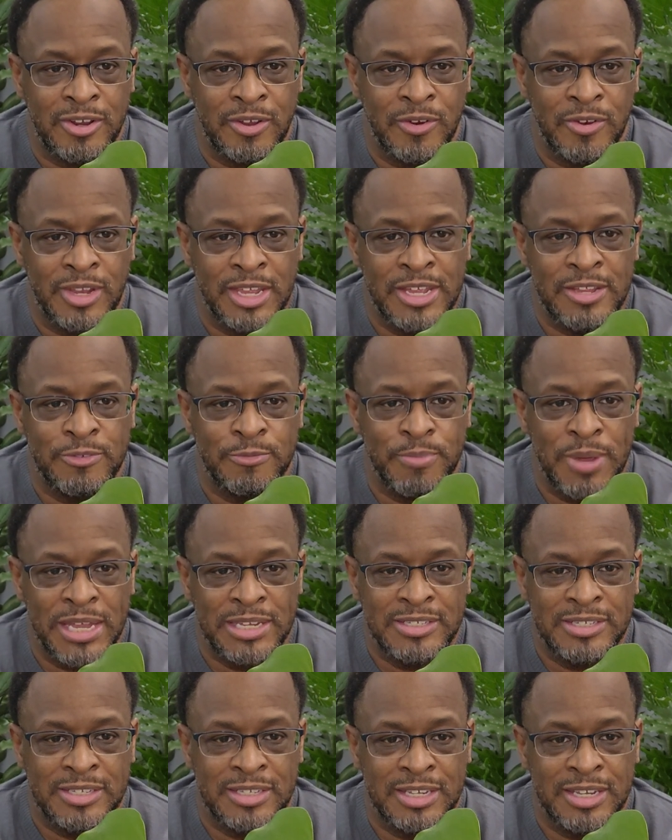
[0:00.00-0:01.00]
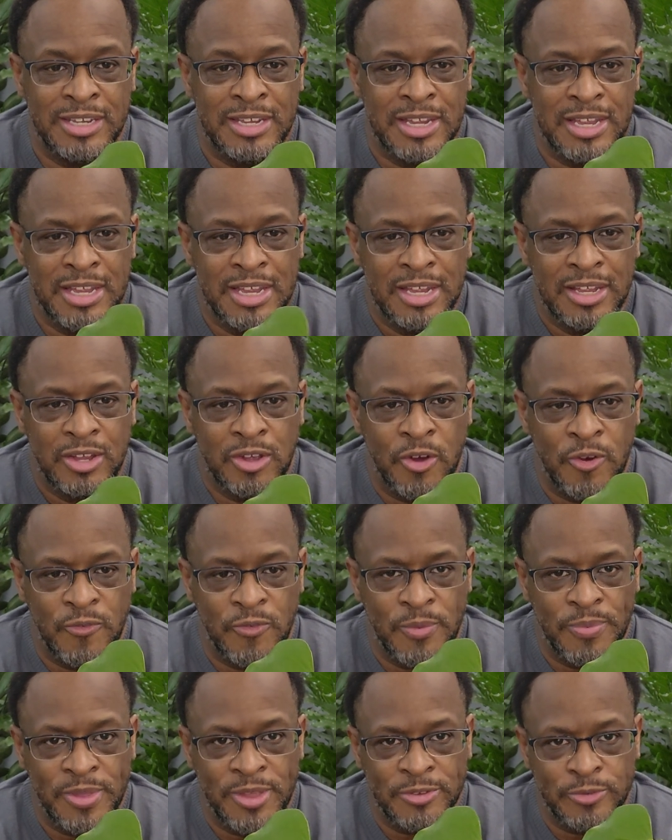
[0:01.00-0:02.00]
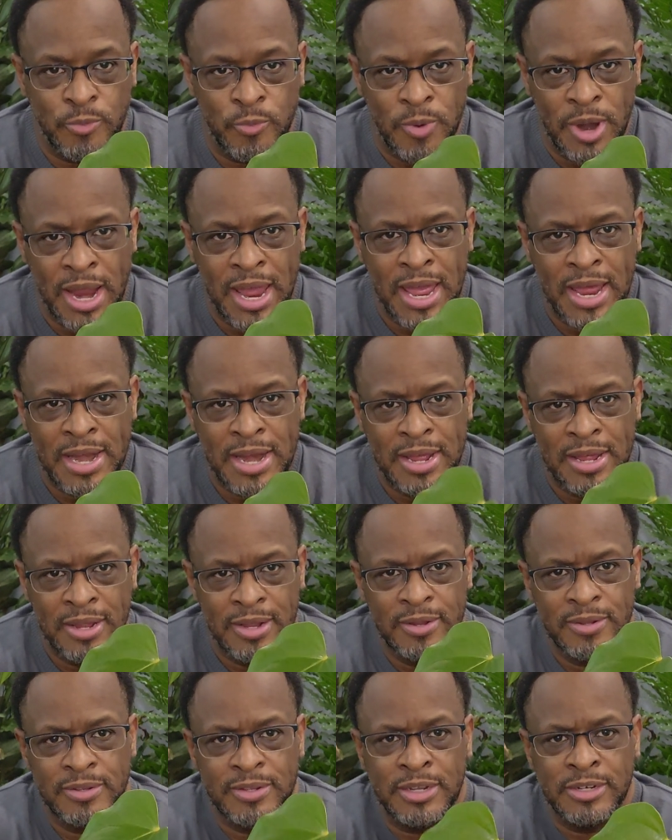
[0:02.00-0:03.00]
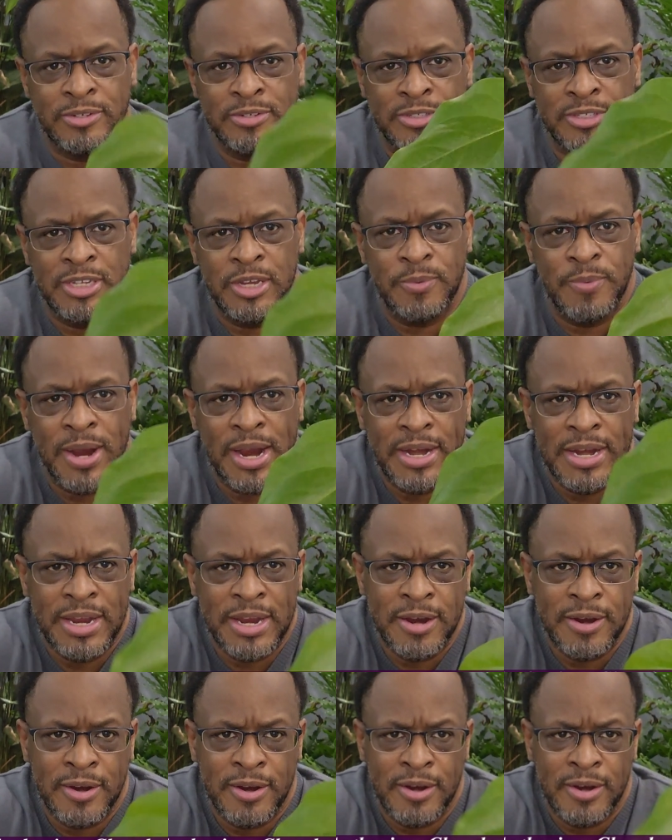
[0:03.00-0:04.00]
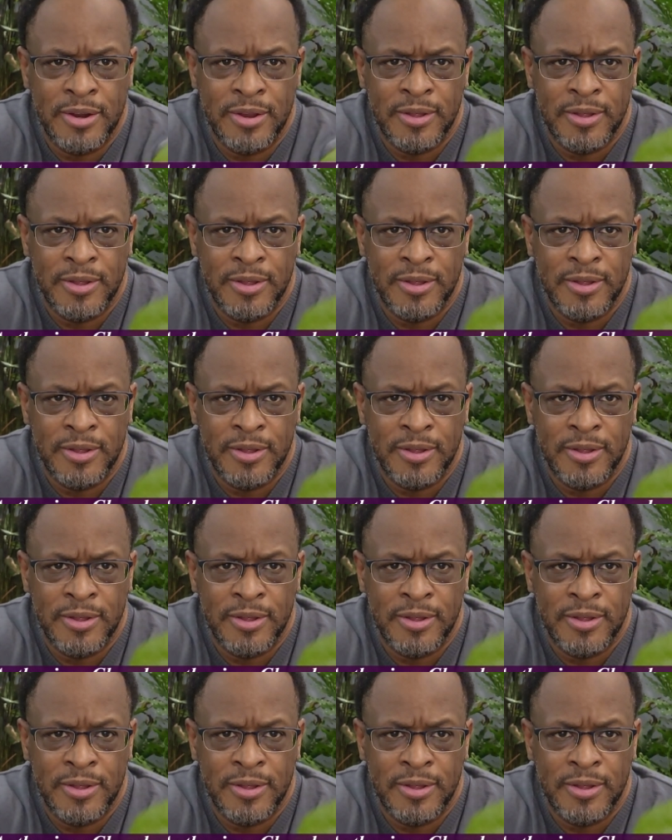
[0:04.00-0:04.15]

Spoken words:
leaves basically go from this red that you see right here,